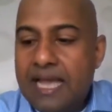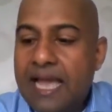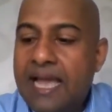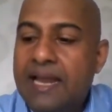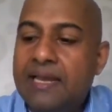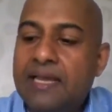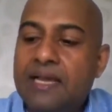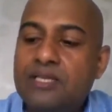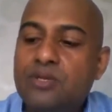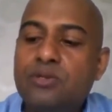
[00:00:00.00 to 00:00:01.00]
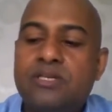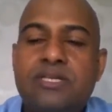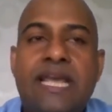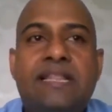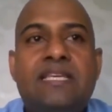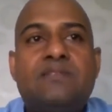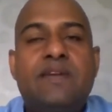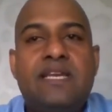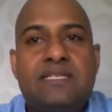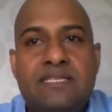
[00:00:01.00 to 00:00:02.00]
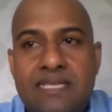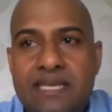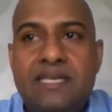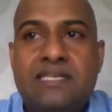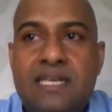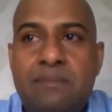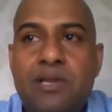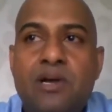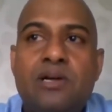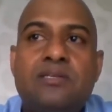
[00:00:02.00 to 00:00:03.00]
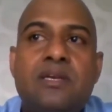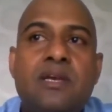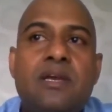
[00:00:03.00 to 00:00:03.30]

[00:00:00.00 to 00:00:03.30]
And so take this very seriously, because